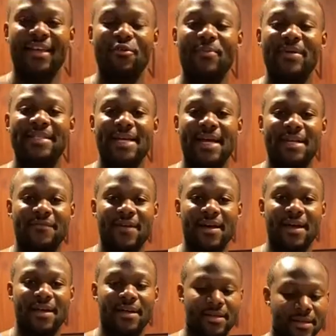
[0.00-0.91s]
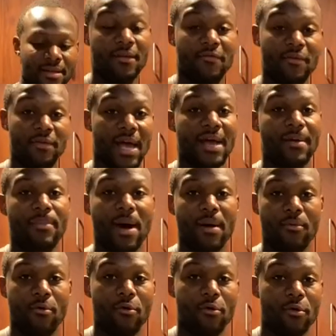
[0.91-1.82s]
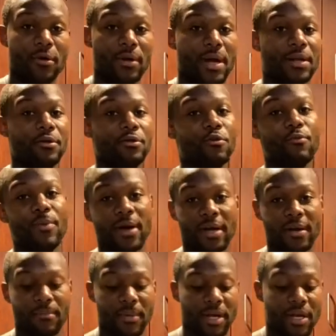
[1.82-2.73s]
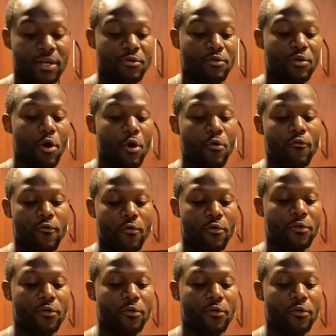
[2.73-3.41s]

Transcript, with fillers: you'll be satisfied. If you like popcorn, I do recommend you go for